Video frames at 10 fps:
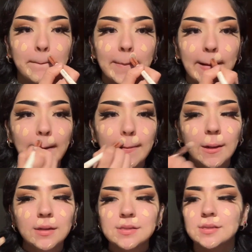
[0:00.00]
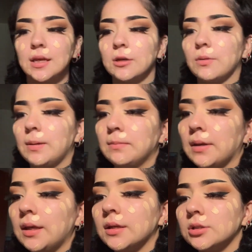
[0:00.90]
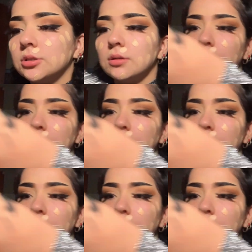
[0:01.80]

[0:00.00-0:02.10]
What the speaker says: But I think this is like cream beige.